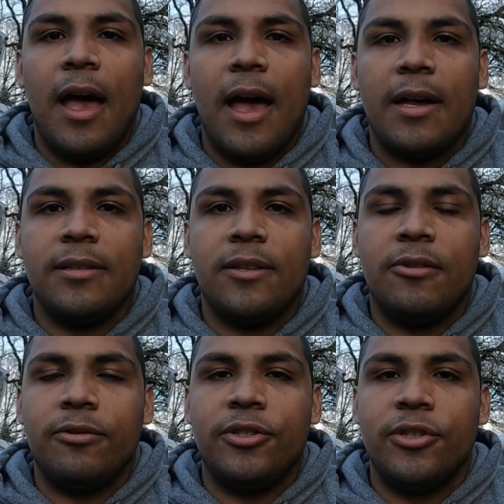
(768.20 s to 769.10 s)
as
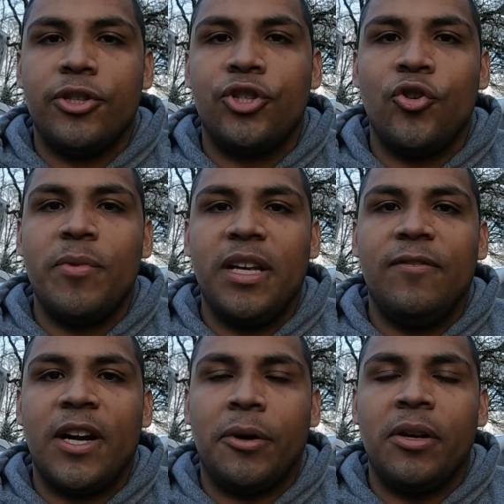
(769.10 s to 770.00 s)
there's just so many
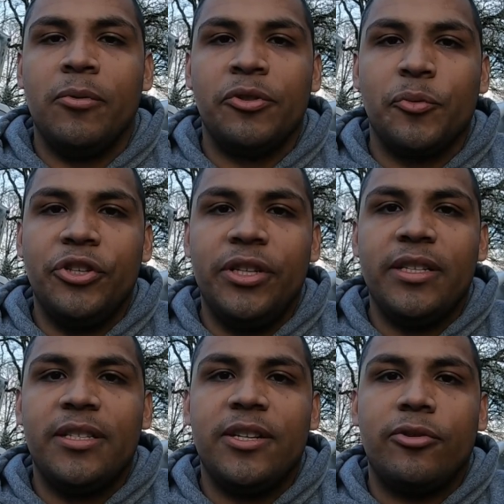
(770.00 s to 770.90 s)
variables when you
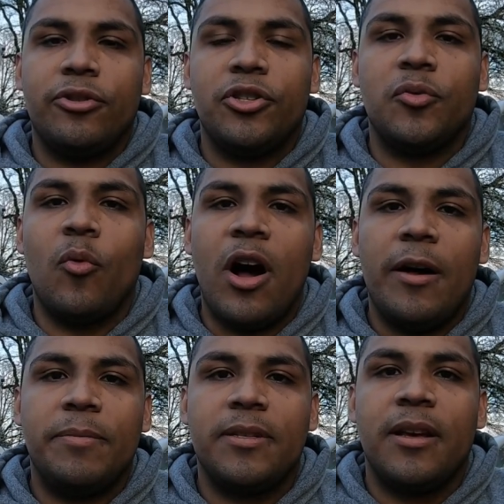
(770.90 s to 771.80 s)
consider
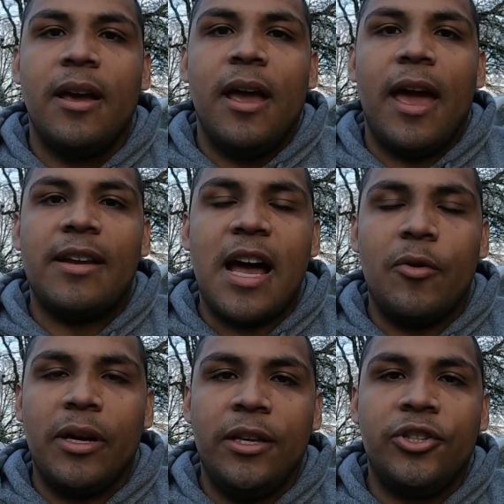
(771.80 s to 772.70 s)
swaps and
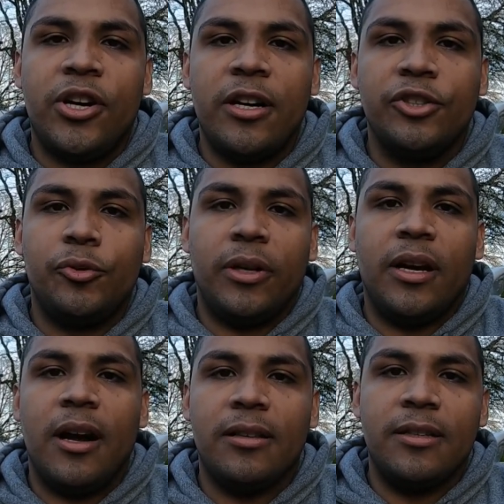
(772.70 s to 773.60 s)
how each
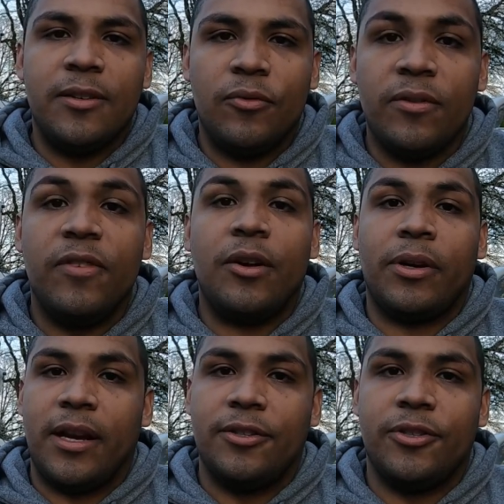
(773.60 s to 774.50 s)
country got different
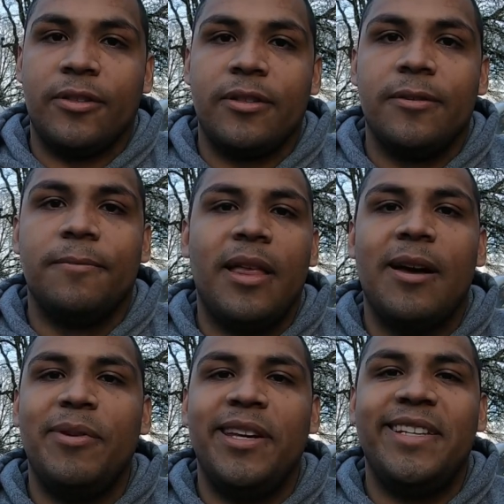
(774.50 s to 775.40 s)
variations. With
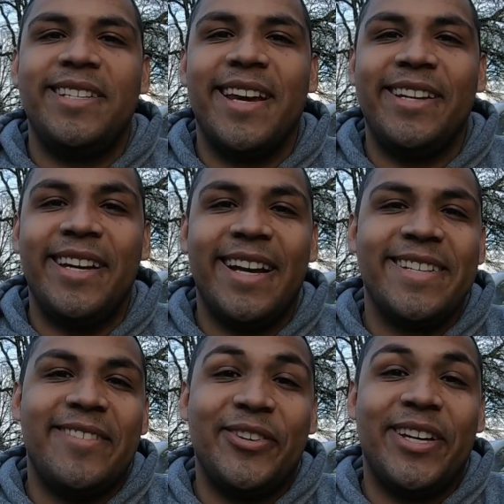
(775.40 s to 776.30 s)
that being said, you
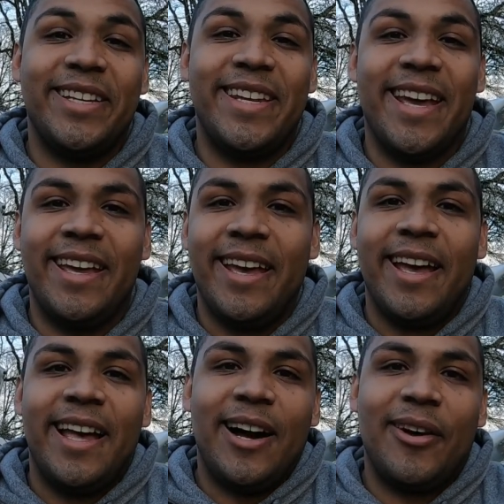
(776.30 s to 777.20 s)
guys have a good day.
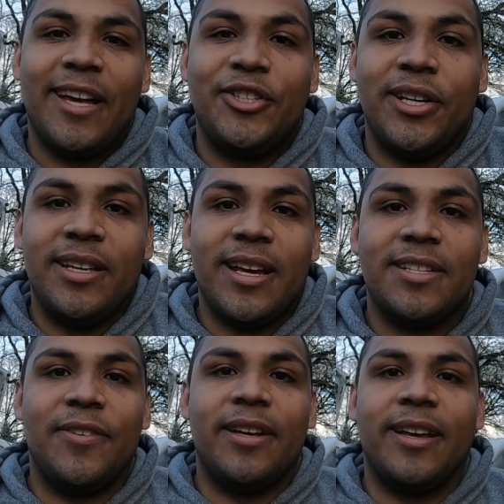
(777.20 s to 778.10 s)
I'll catch you in the
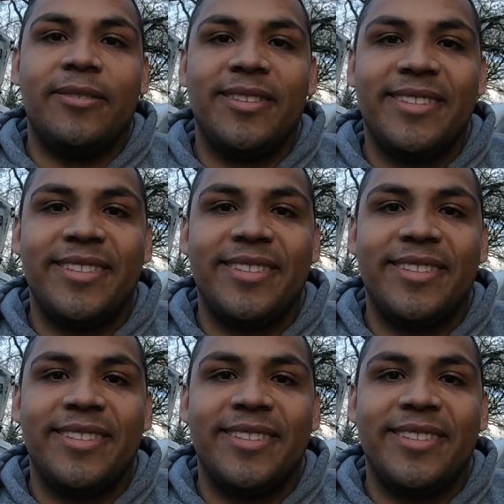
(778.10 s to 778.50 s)
next video.